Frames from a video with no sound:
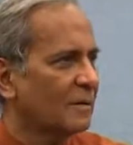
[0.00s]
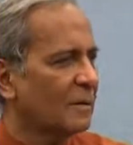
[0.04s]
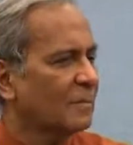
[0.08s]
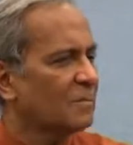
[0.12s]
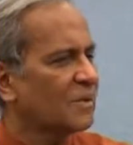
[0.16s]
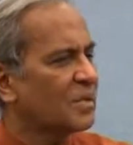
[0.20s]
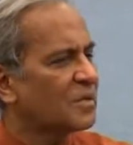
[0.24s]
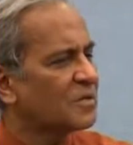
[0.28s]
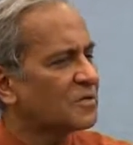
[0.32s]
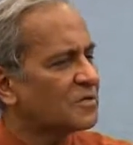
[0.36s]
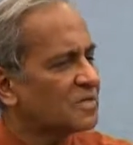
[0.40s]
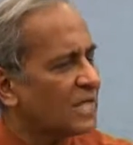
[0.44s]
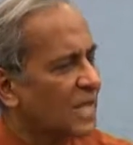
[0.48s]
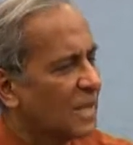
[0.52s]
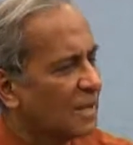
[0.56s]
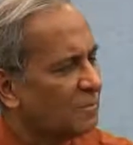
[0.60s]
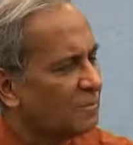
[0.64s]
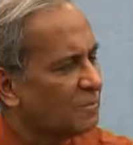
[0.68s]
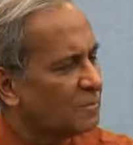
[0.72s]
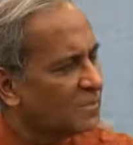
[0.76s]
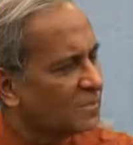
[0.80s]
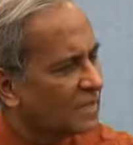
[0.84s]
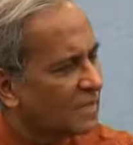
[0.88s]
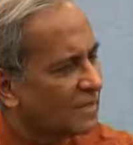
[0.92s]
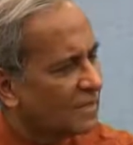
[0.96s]
But the same
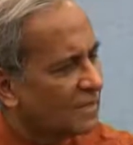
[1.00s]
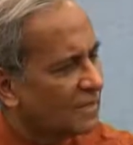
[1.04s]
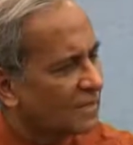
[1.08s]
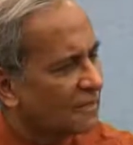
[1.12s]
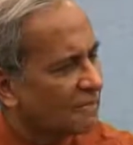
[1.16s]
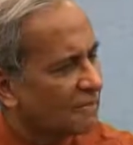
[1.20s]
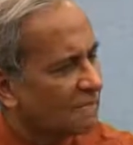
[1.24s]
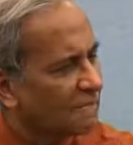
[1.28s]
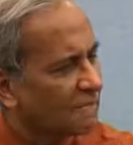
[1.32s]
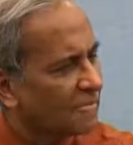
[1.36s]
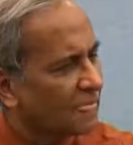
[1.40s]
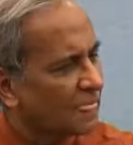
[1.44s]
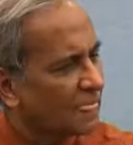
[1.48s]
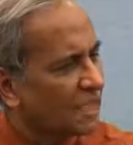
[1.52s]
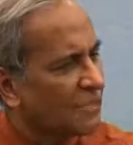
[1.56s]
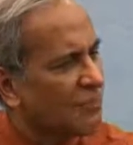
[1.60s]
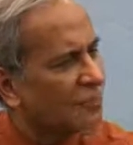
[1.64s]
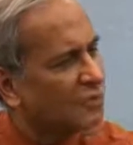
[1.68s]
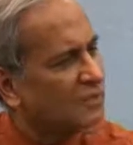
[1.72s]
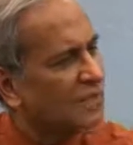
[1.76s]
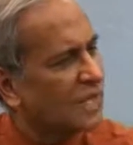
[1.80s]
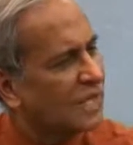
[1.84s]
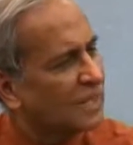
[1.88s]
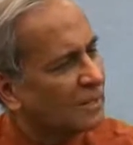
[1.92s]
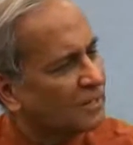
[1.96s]
thing that
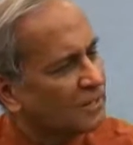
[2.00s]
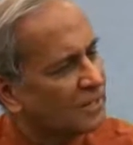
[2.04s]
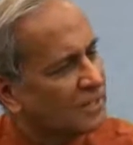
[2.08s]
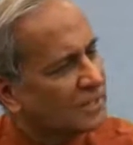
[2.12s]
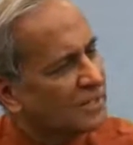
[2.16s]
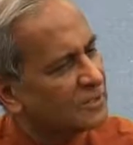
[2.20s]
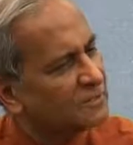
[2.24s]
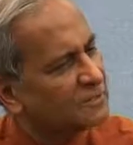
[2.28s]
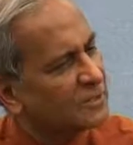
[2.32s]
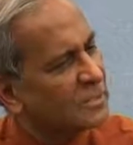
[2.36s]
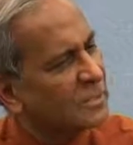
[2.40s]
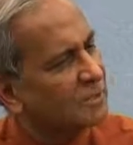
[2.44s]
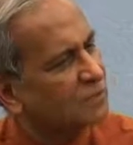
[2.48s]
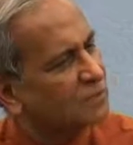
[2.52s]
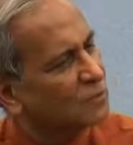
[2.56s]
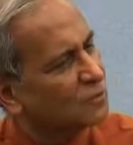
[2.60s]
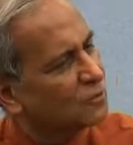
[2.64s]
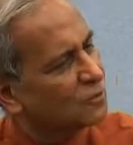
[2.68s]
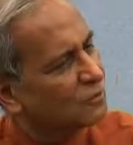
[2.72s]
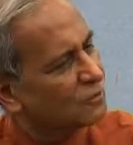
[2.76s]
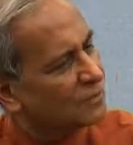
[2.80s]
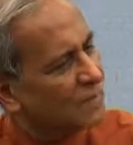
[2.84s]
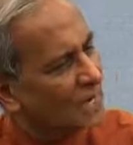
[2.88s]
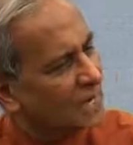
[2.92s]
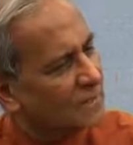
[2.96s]
was helping us become
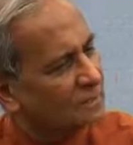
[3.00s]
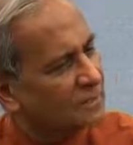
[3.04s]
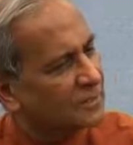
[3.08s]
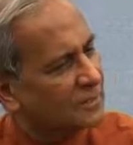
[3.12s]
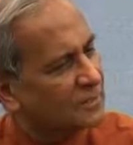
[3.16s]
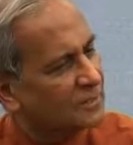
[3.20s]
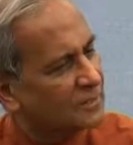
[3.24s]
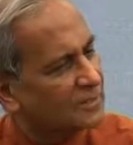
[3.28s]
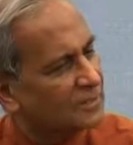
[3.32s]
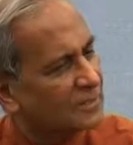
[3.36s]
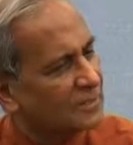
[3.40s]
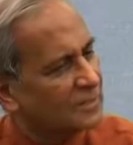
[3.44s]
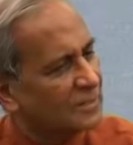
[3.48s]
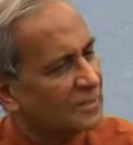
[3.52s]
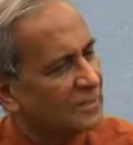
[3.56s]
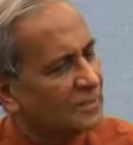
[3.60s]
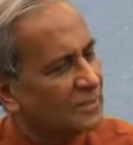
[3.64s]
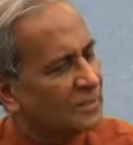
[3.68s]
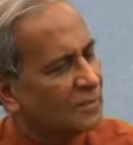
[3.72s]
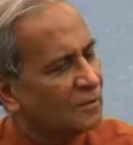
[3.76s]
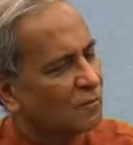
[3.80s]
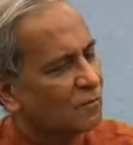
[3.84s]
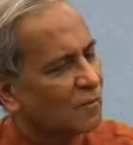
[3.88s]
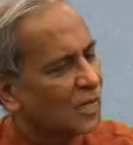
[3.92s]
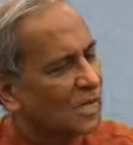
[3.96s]
so vibrant,
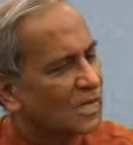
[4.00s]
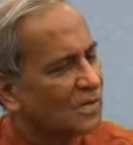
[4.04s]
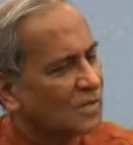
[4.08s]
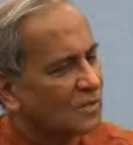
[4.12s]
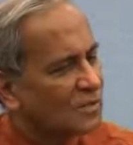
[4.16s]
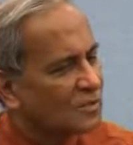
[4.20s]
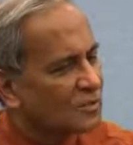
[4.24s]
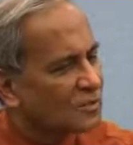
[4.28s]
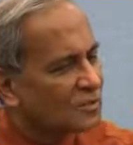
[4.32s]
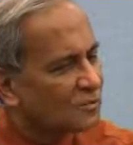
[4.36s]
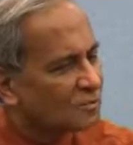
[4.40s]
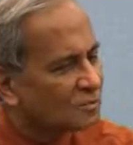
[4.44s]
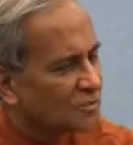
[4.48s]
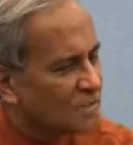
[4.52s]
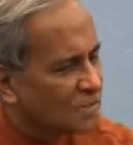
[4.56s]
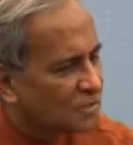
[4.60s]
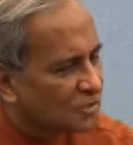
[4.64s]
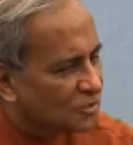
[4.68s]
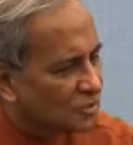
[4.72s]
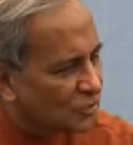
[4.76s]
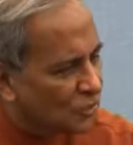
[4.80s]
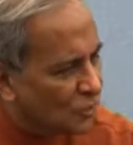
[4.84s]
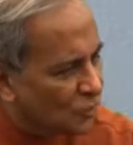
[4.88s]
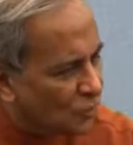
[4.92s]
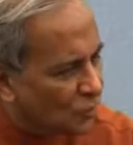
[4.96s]
when it is
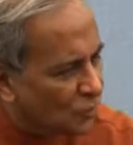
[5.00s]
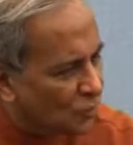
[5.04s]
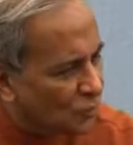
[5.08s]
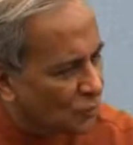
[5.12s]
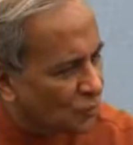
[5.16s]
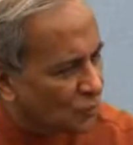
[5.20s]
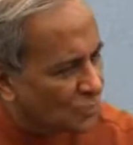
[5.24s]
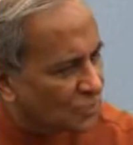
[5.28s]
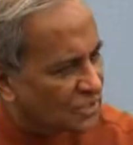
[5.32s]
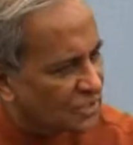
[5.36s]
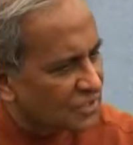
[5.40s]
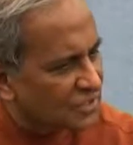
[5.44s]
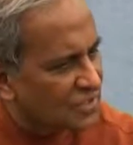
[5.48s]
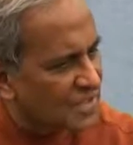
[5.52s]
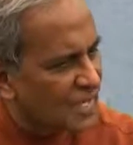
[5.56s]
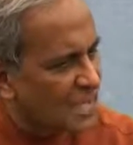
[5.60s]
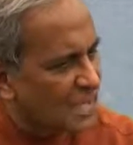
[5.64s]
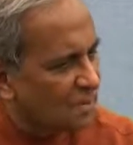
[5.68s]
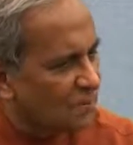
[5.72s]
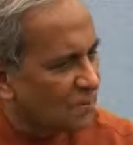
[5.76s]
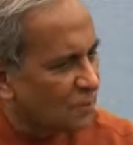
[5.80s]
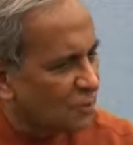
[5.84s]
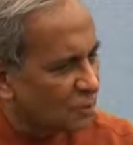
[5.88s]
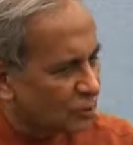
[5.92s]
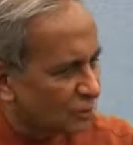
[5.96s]
misused, the
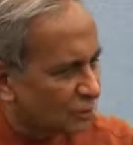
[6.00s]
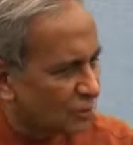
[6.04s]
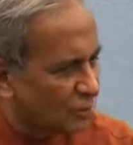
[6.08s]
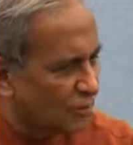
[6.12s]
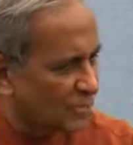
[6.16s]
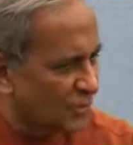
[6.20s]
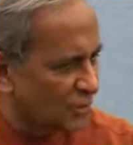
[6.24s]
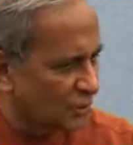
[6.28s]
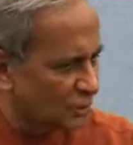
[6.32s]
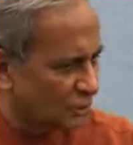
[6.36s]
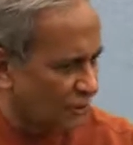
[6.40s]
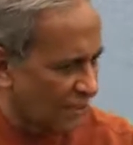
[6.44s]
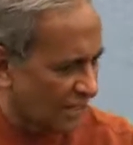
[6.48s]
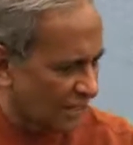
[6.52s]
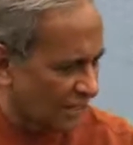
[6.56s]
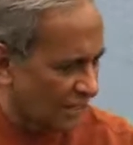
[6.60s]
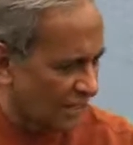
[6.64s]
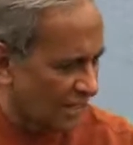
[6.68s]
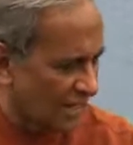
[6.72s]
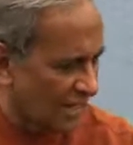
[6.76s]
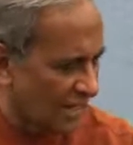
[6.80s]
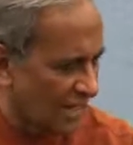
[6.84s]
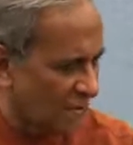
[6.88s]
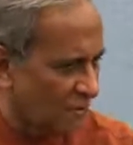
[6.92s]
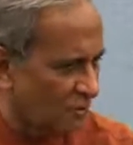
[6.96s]
same tools that you can
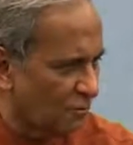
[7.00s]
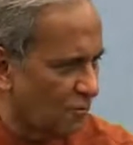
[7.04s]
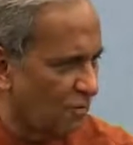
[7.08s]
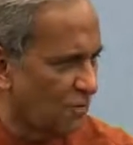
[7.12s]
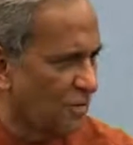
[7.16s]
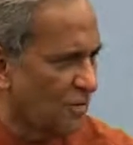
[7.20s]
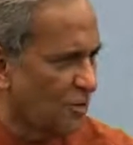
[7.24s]
have